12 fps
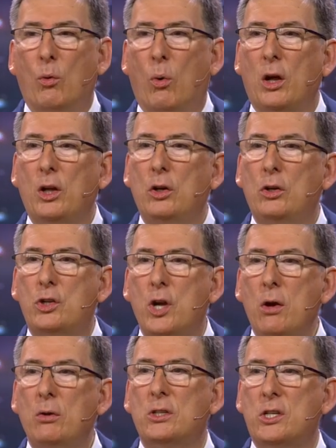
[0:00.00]
What you
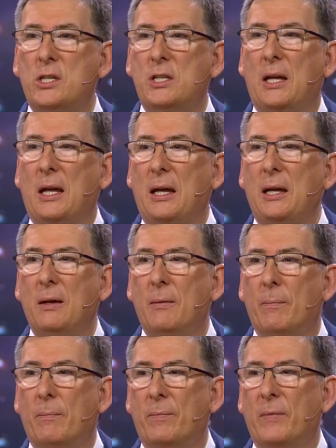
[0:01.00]
don't see
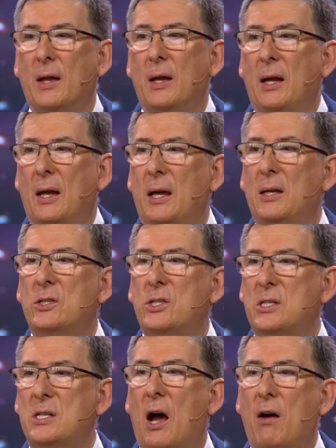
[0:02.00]
is
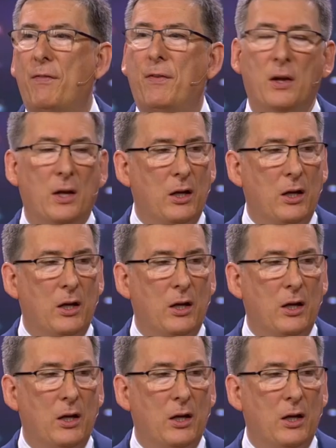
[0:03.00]
stuff